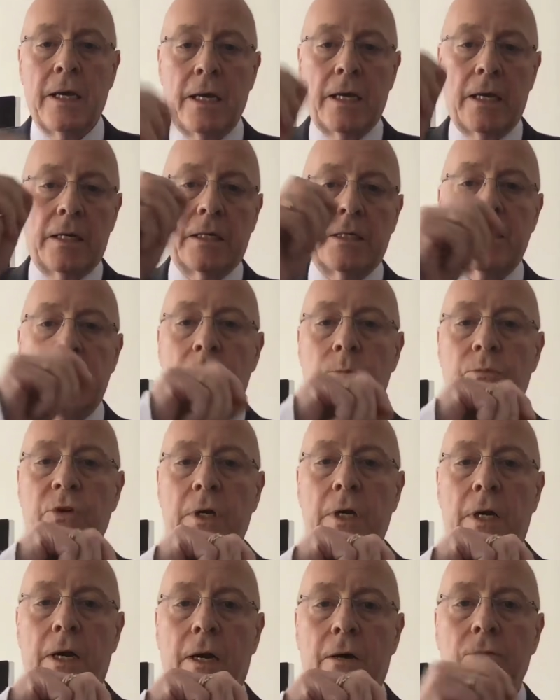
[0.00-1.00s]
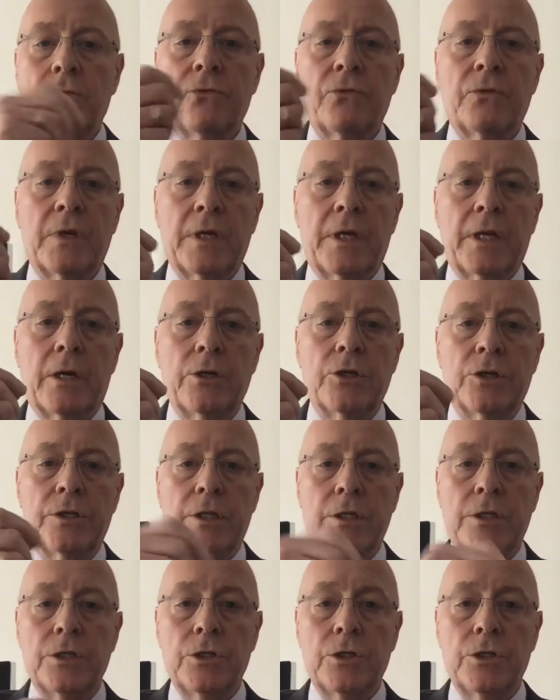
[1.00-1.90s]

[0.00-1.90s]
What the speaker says: and a separate cuff in case you need to